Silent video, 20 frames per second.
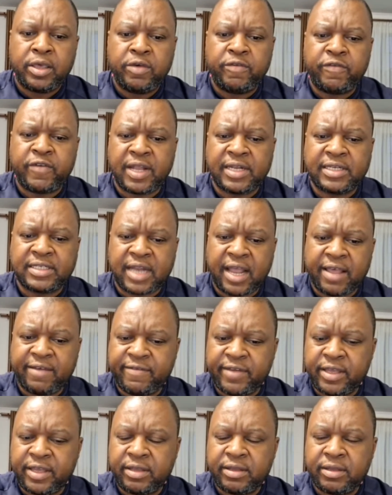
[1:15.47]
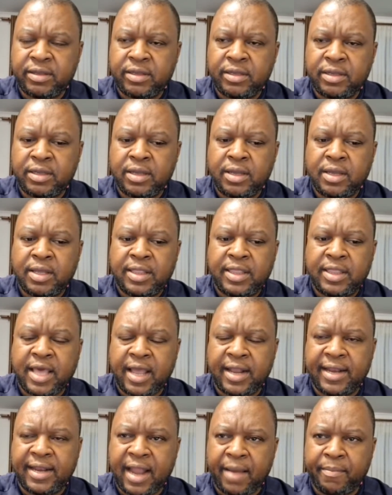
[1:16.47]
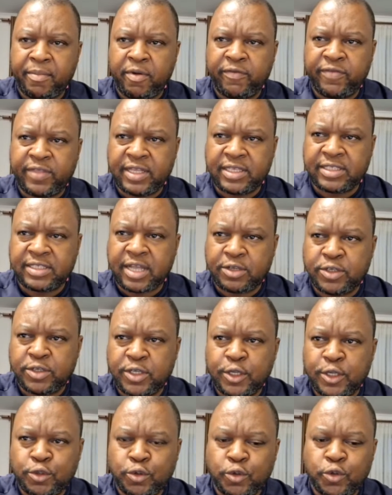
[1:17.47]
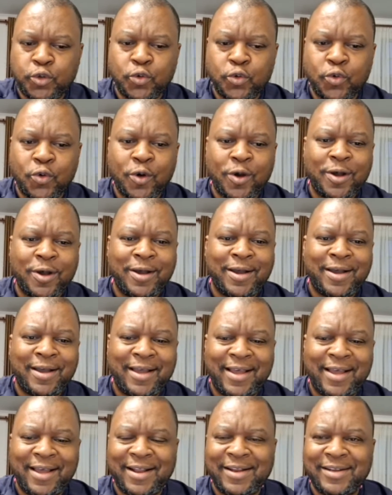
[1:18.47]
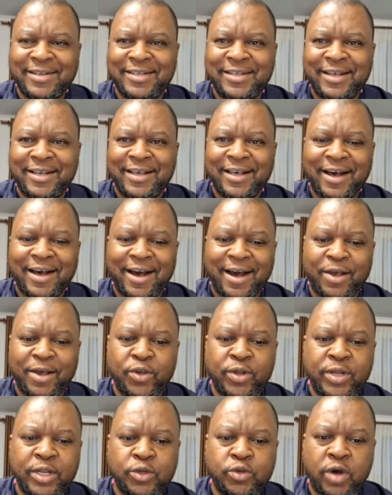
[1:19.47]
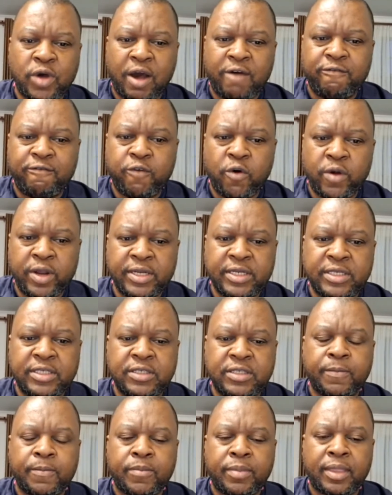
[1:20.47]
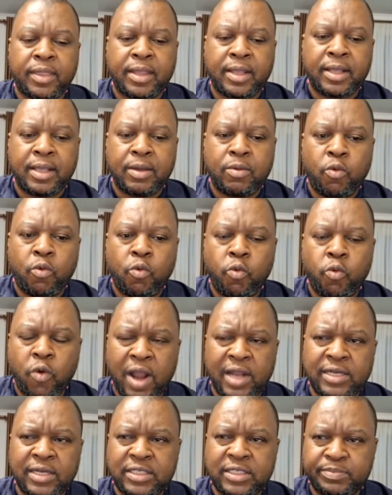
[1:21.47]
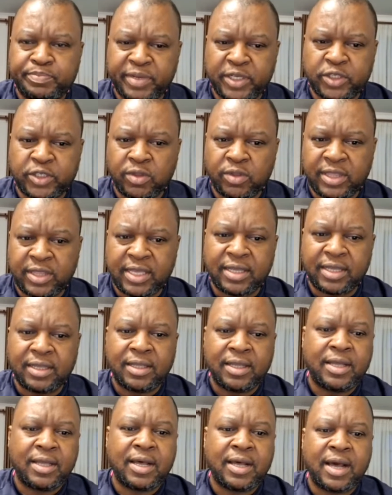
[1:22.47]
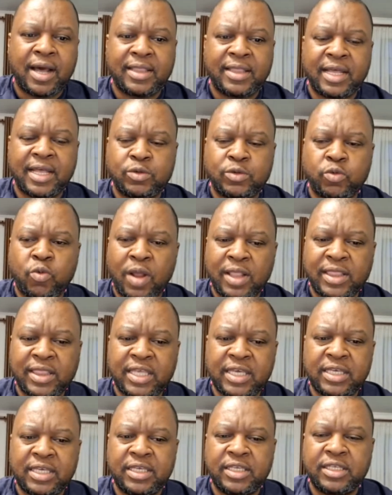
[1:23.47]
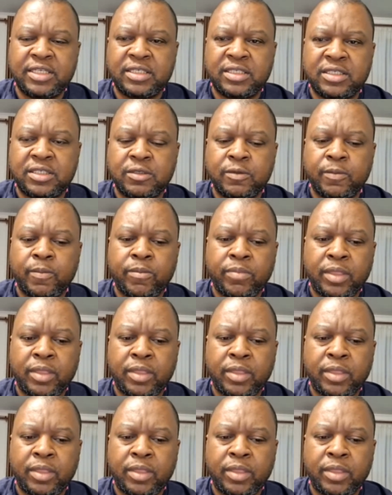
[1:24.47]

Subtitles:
If you are driving, there are a number of things that you need to do, and you need to avoid one special thing. That one thing is